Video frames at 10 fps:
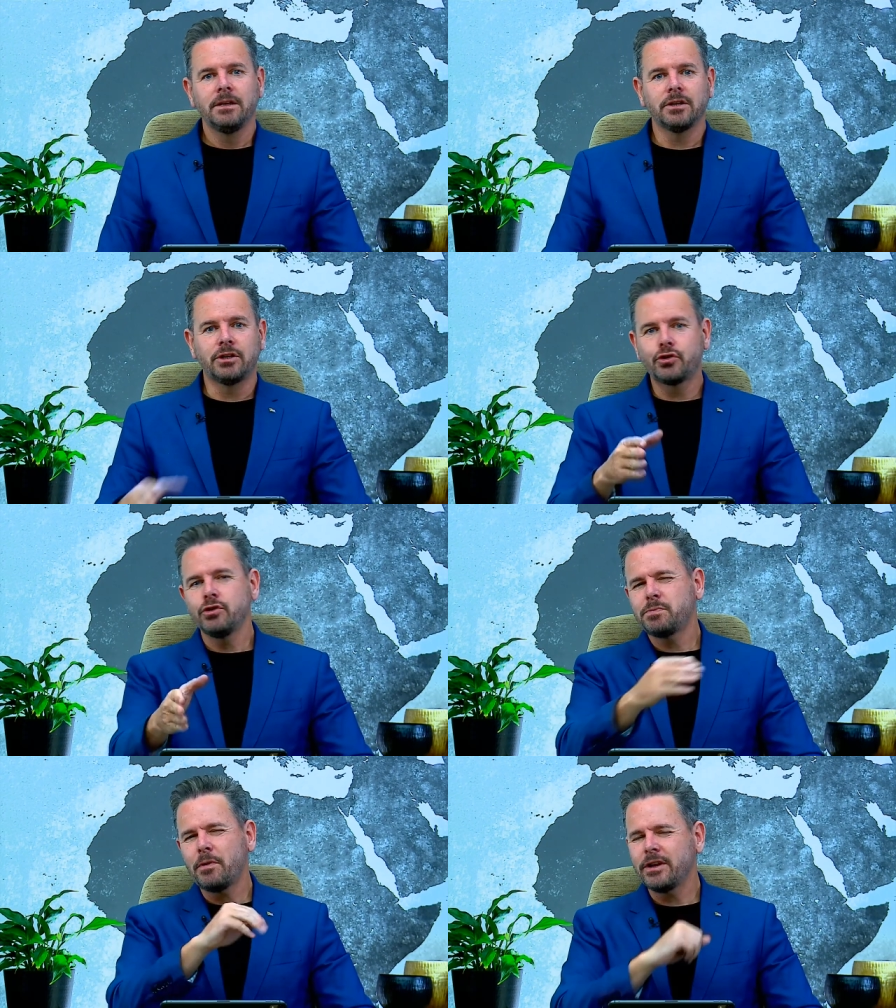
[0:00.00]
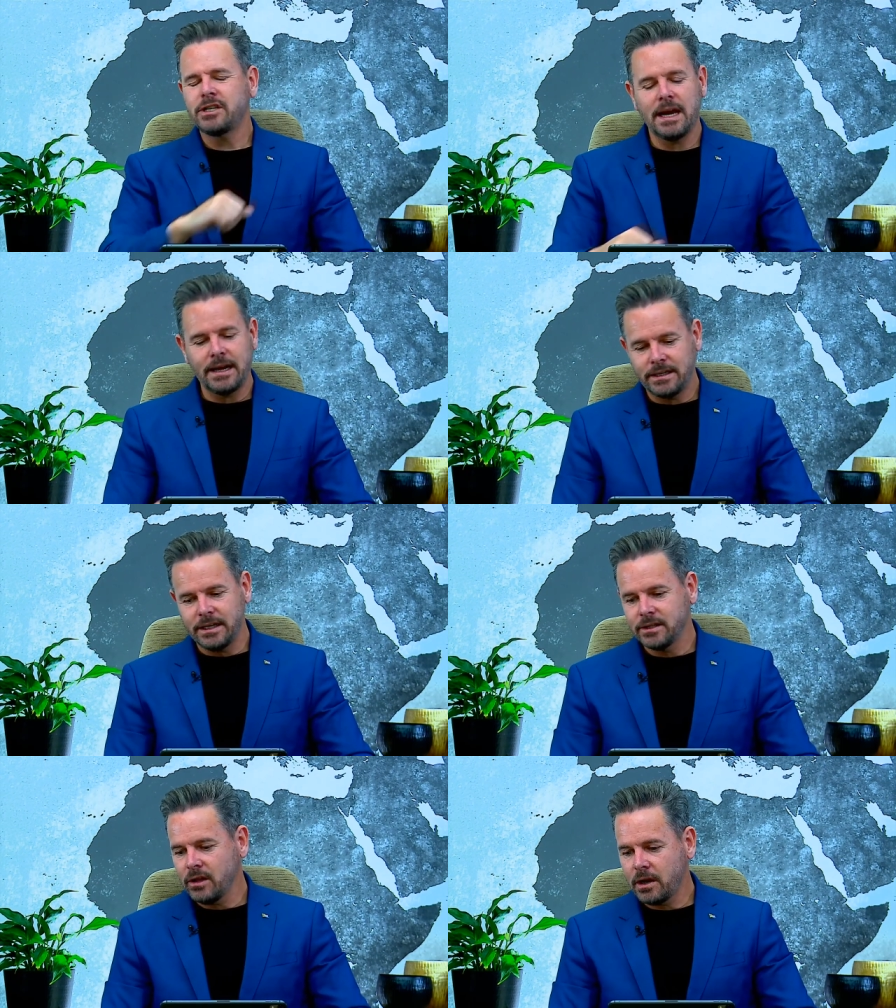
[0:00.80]
So true
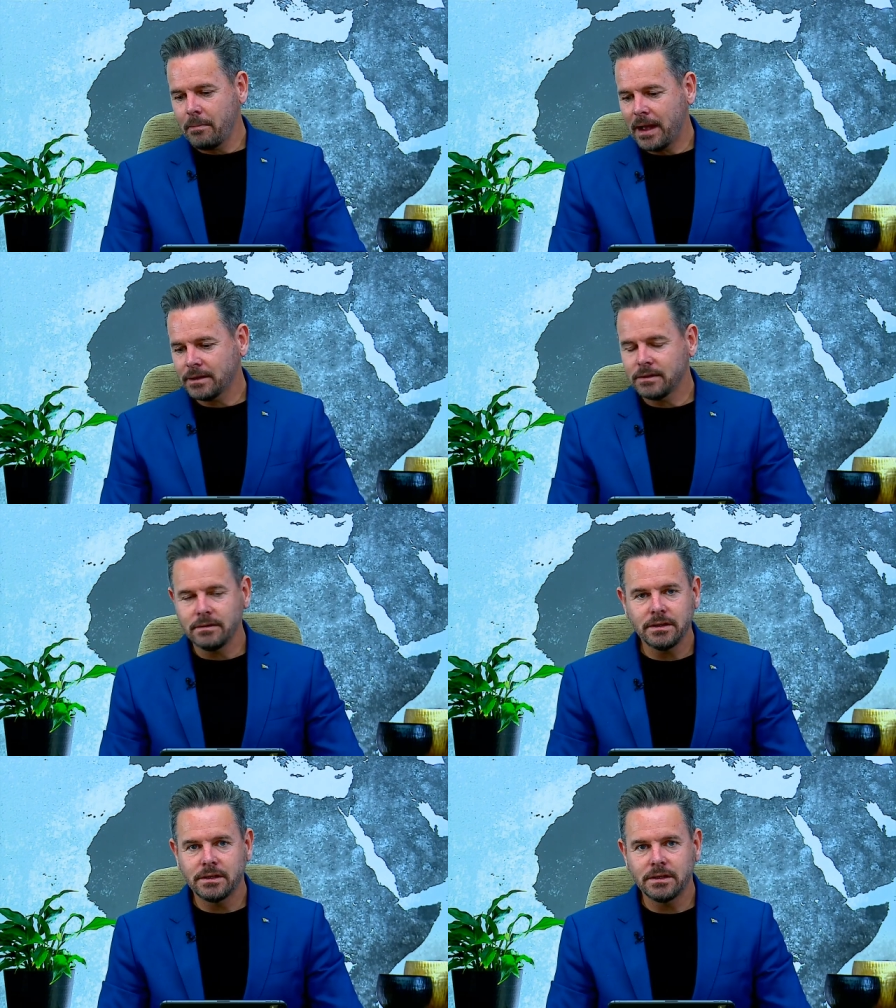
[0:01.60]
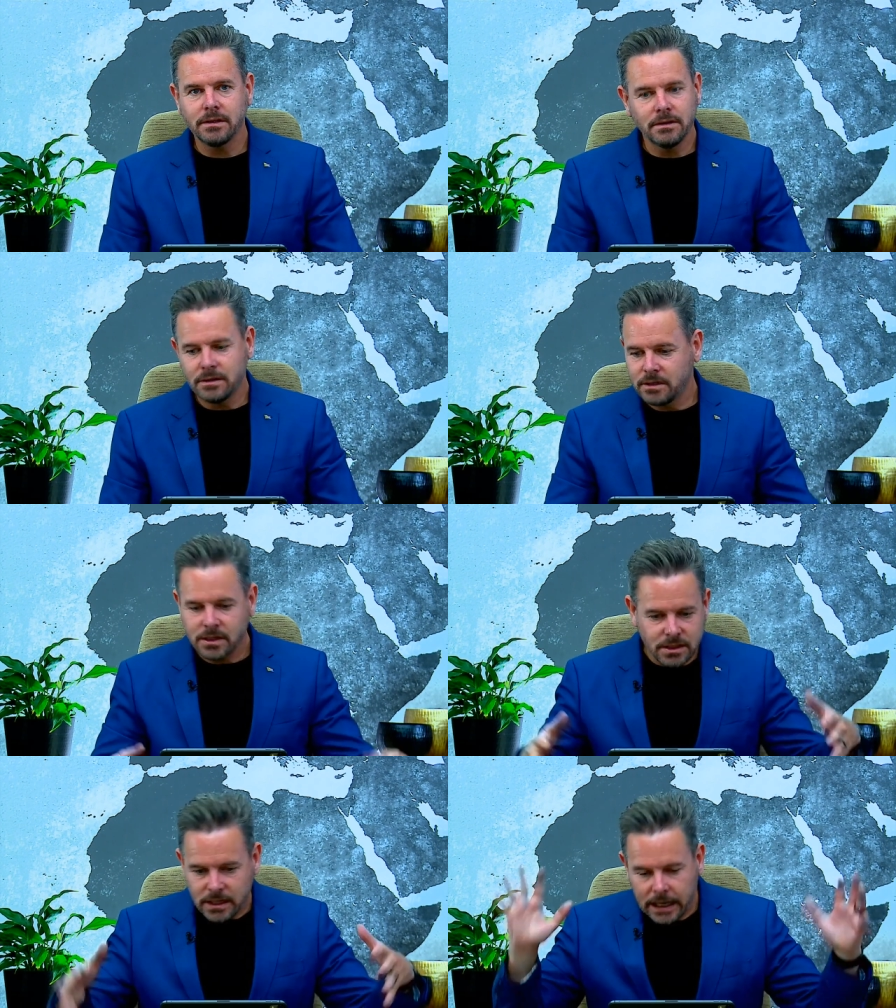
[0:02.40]
spirituality is not about
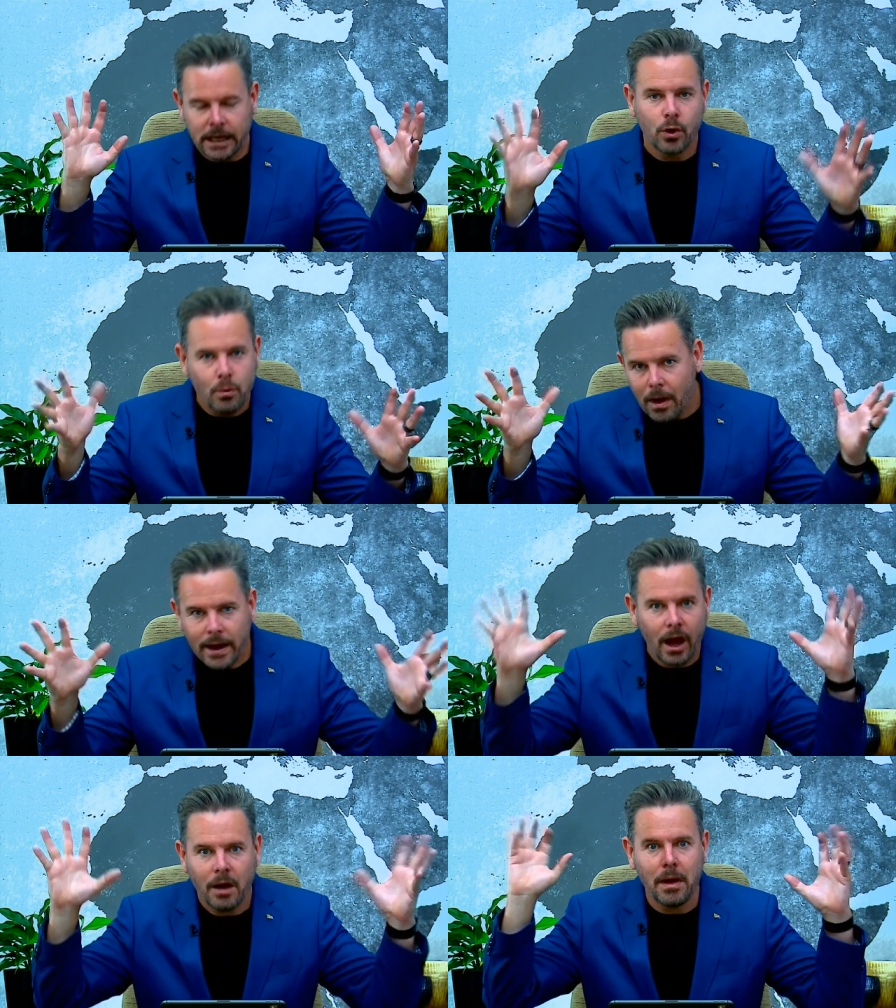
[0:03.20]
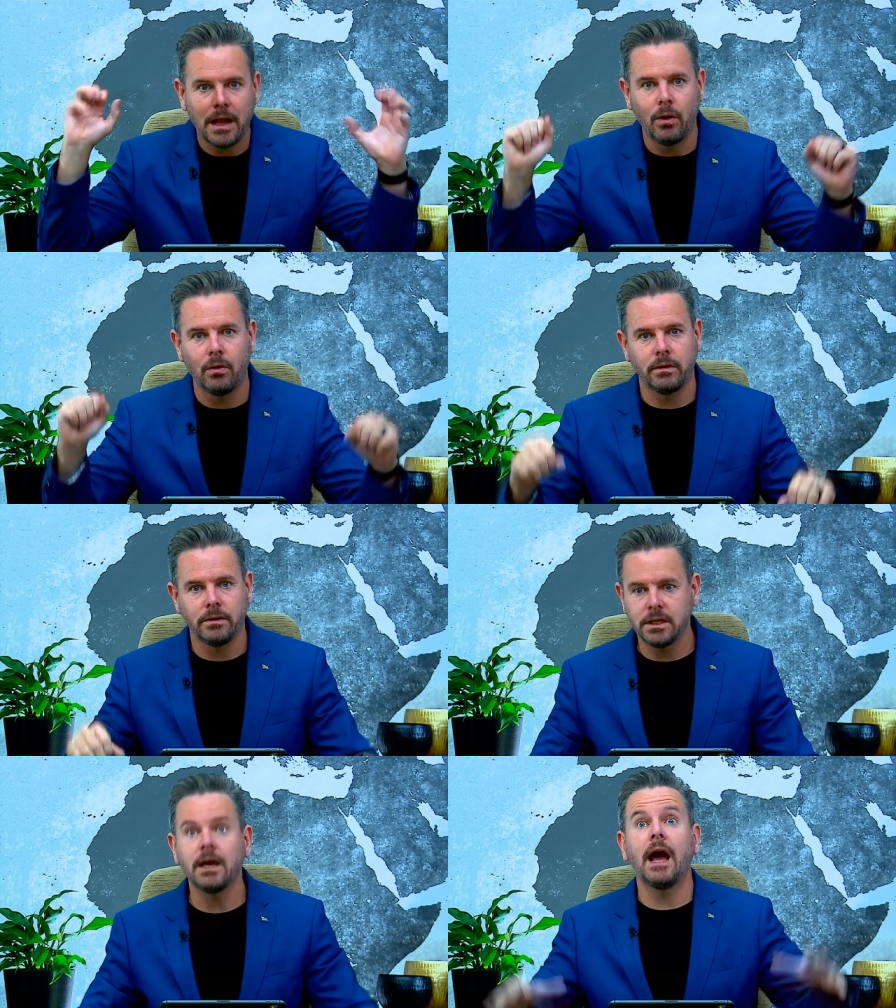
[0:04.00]
just singing kumbaya, my
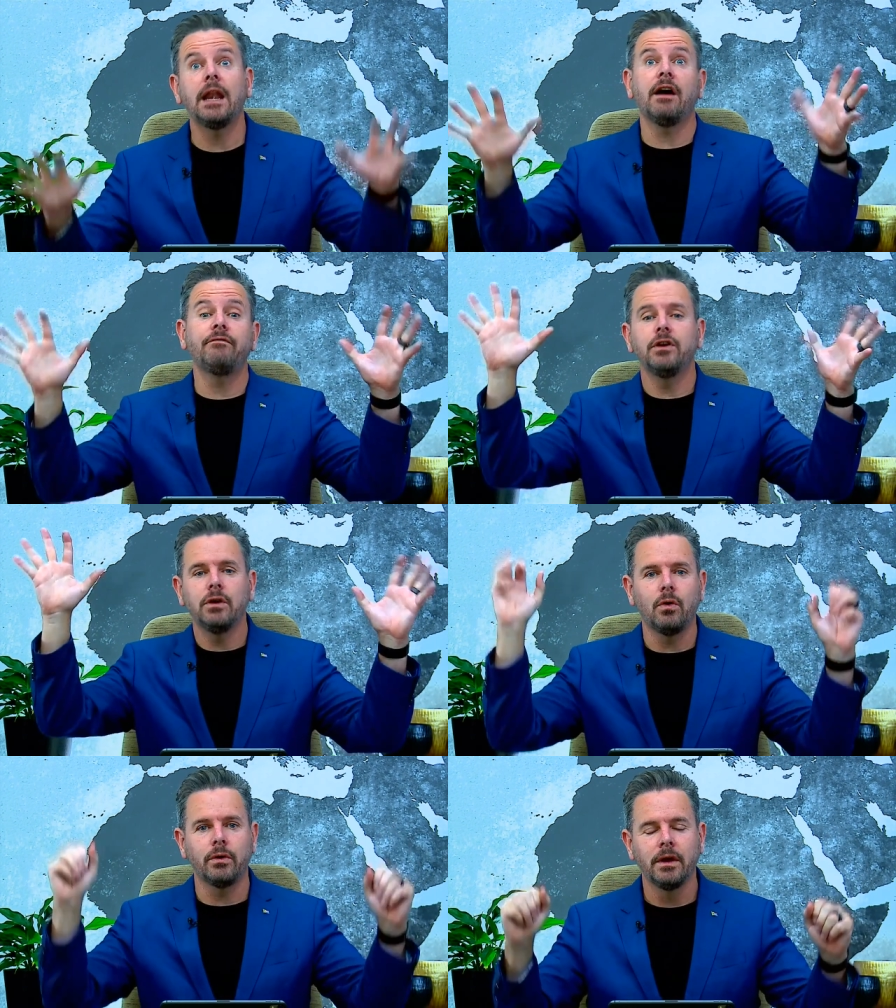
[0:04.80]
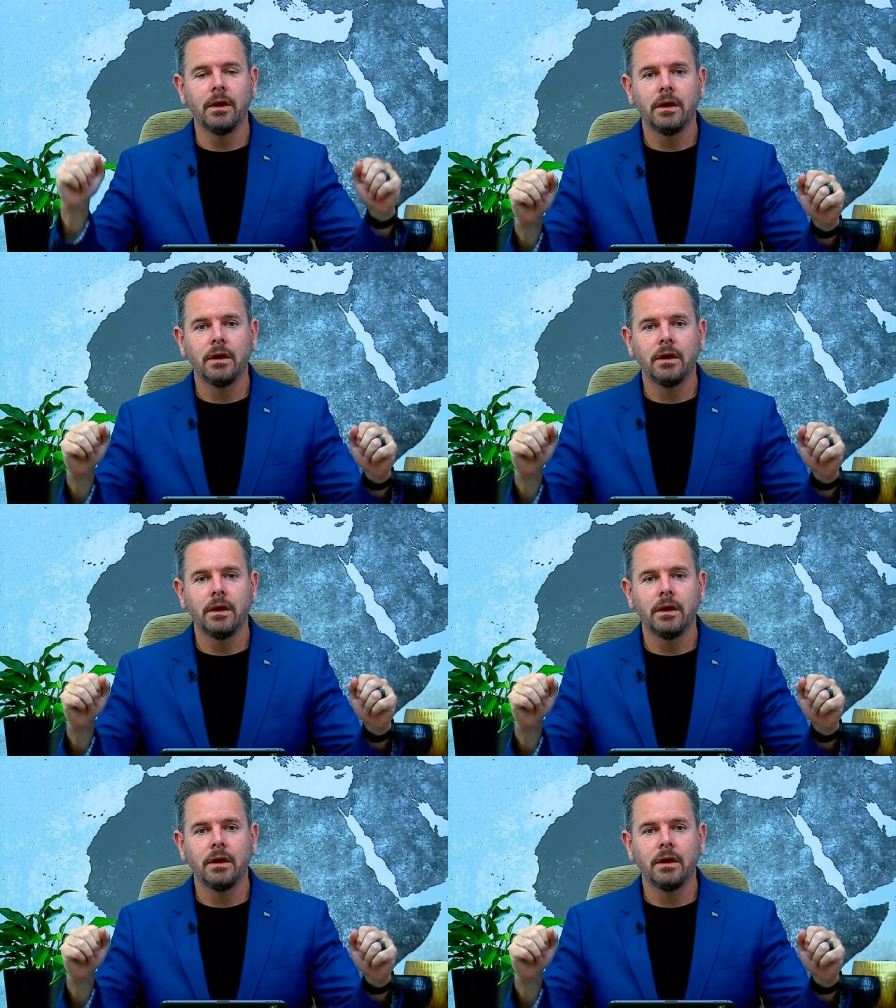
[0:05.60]
Lord. saying I love you, Lord.